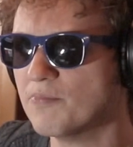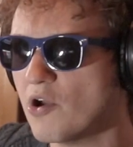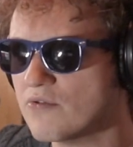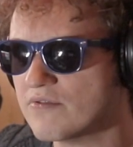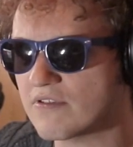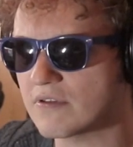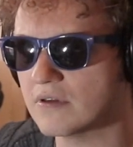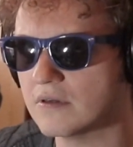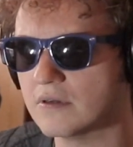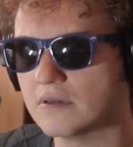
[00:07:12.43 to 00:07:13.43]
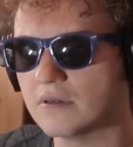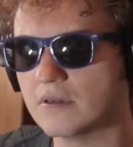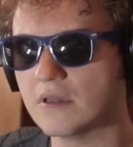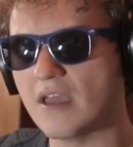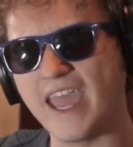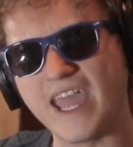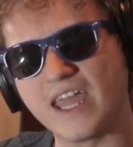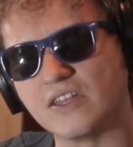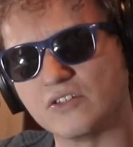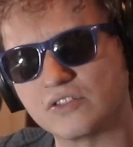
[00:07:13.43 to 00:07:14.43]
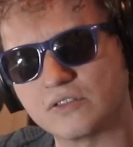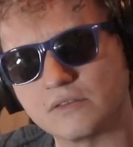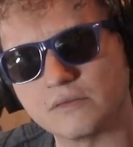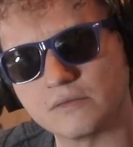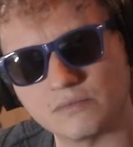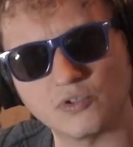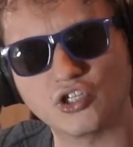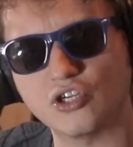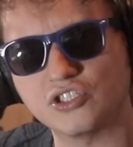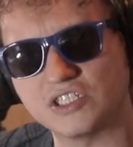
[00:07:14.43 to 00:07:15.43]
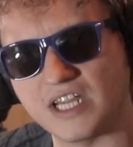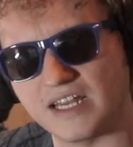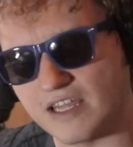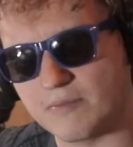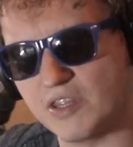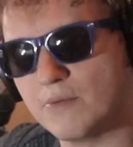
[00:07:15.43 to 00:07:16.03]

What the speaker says: those and regurgitate them in the